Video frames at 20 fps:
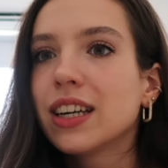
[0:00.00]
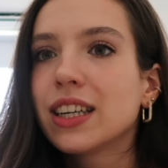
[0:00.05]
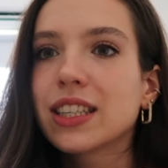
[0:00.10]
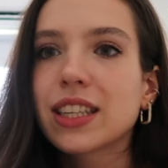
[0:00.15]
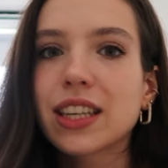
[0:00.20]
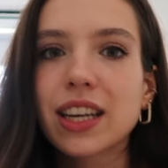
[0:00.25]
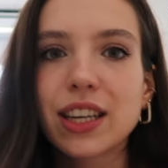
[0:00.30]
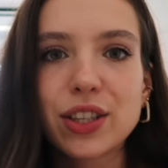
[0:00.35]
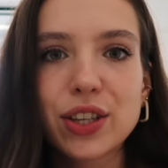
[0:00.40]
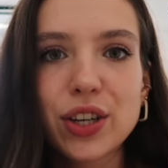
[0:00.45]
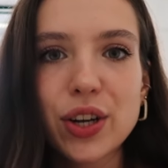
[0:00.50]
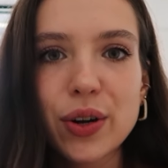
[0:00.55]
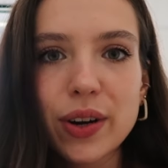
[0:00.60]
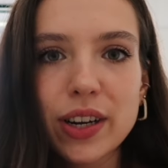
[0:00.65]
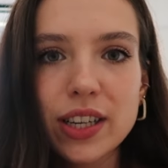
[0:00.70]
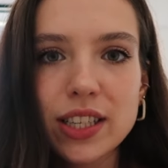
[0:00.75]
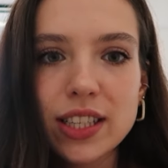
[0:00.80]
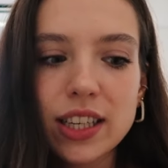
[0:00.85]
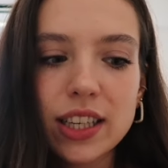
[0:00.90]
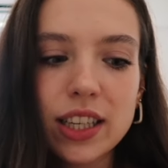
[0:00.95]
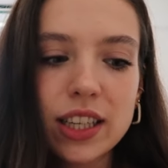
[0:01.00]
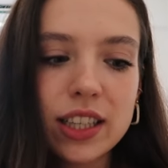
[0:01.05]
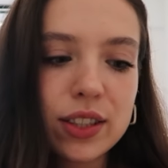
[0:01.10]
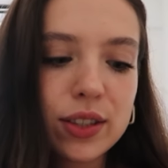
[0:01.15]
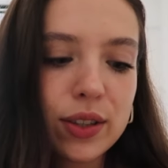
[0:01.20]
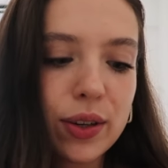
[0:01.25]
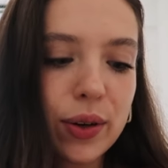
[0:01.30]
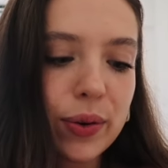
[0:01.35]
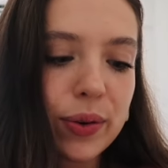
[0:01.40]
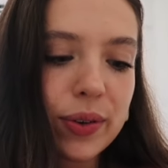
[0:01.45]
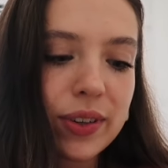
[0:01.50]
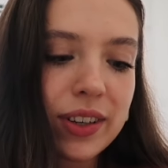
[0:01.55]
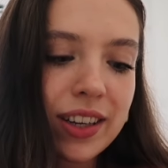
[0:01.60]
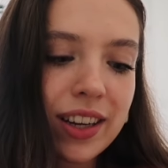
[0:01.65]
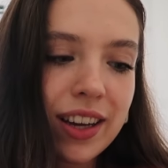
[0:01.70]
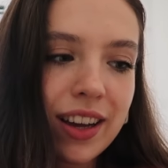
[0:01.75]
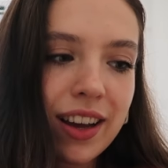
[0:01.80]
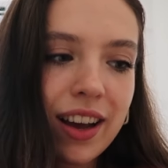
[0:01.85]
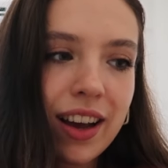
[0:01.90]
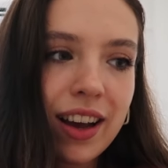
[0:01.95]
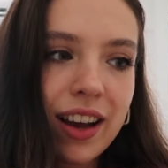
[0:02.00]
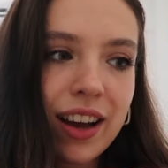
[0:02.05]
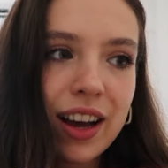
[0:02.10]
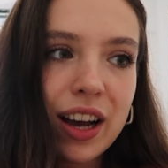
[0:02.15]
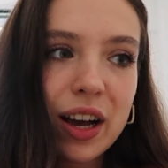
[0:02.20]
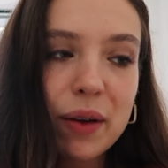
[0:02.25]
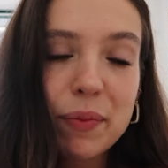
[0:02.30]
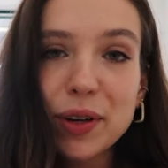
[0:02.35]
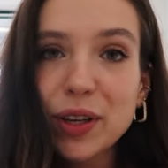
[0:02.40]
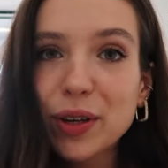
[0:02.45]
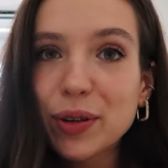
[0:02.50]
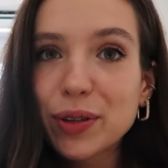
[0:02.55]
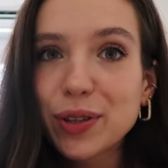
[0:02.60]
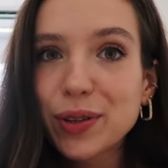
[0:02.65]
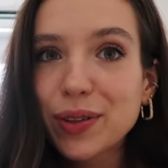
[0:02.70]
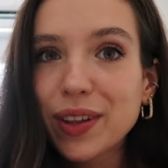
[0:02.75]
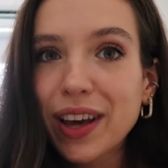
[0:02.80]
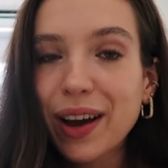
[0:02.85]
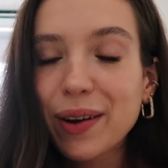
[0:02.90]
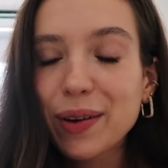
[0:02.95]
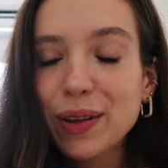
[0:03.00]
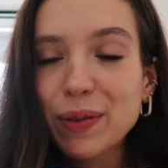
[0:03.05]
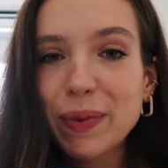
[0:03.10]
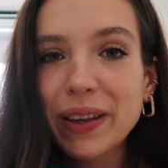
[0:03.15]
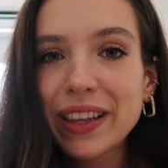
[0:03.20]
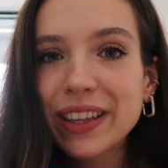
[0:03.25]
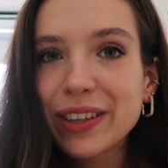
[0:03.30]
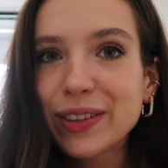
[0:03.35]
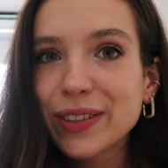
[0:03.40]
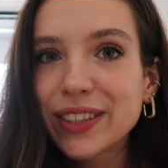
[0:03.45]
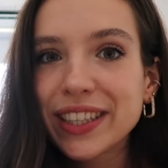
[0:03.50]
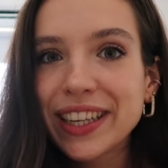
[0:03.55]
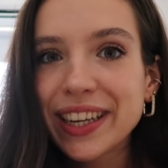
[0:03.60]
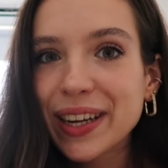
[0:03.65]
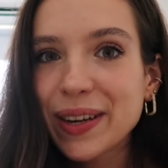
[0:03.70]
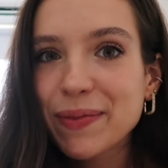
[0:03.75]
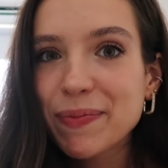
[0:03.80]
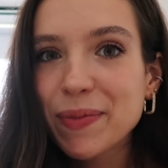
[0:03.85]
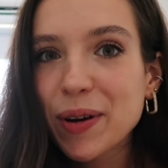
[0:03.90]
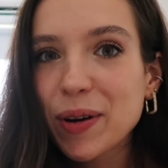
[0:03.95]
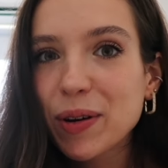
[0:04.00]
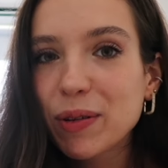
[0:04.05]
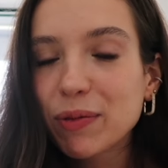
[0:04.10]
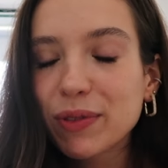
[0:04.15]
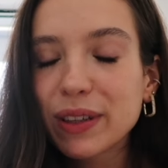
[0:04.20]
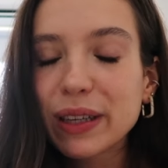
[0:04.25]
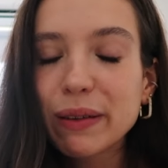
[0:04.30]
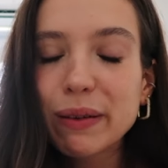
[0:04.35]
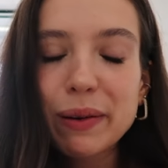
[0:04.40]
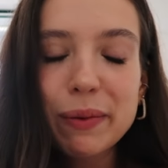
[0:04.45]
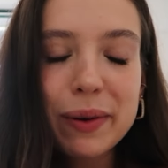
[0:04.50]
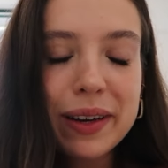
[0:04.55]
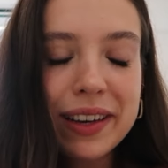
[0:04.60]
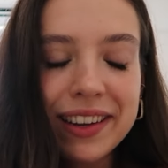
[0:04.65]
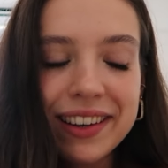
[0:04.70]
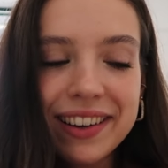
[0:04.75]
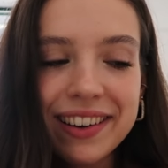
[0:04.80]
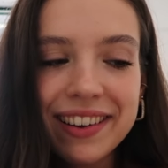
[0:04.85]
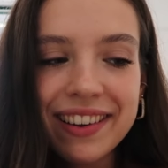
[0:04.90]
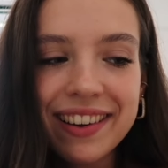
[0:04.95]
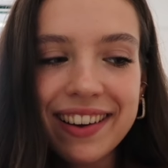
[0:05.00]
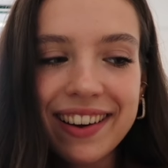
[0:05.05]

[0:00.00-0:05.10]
to get to know our city. So I'm gonna go do that with my little team. Hopefully we win.